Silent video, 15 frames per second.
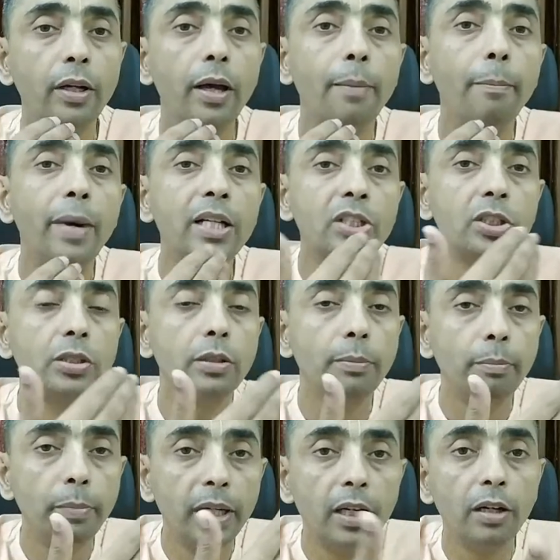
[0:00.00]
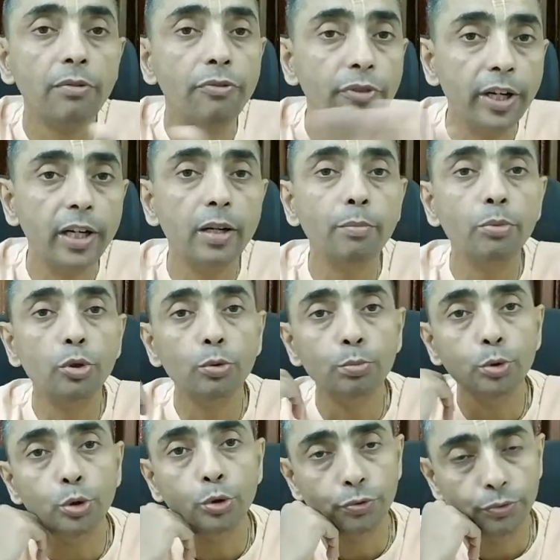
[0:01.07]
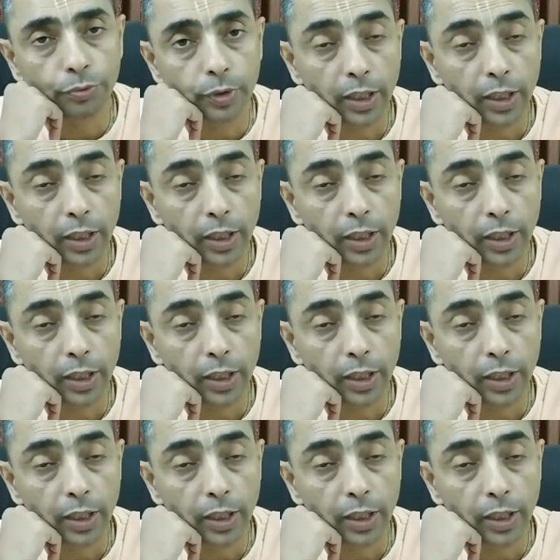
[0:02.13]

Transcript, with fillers: much bigger freedom to move.